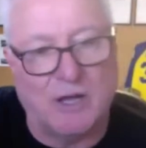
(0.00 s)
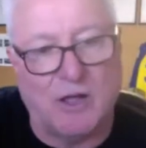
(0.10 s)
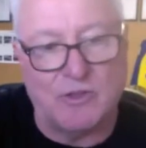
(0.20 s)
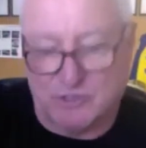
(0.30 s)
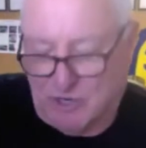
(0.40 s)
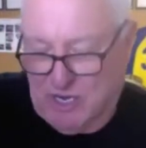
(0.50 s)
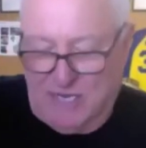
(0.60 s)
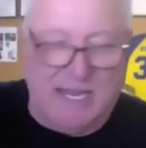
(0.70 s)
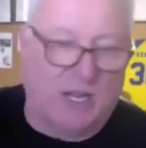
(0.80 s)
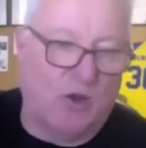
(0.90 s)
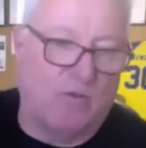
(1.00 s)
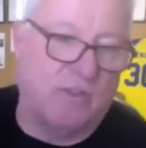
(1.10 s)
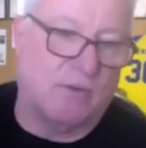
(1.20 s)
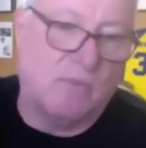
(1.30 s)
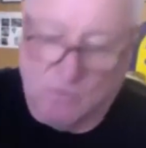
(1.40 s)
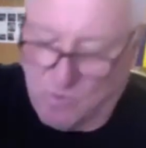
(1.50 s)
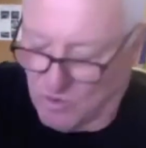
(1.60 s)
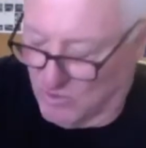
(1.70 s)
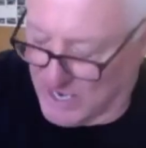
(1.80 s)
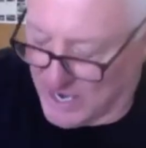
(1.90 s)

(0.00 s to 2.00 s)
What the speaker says: all those take over the world